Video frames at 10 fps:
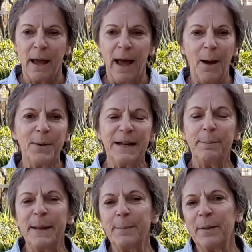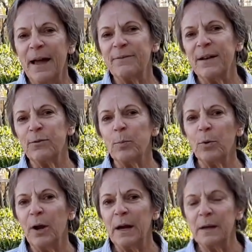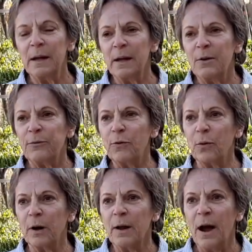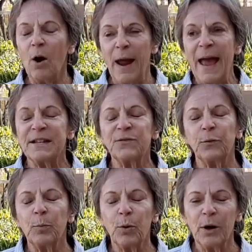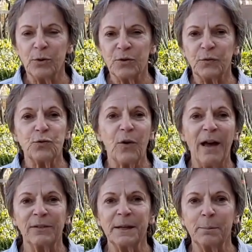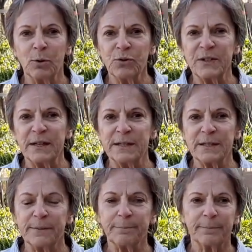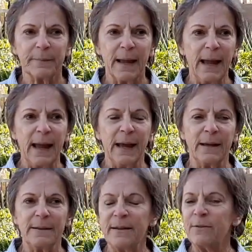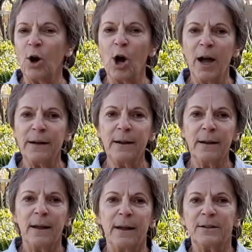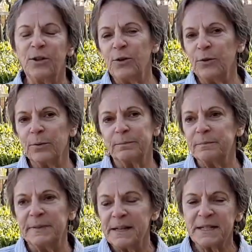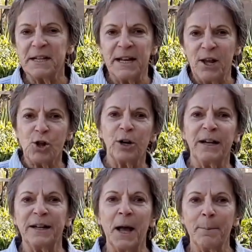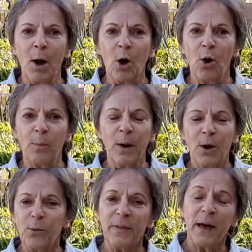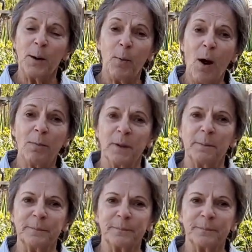How many people have ever prayed for or asked for prayers for traveling mercies? And they've gone to their destination and come home without a problem.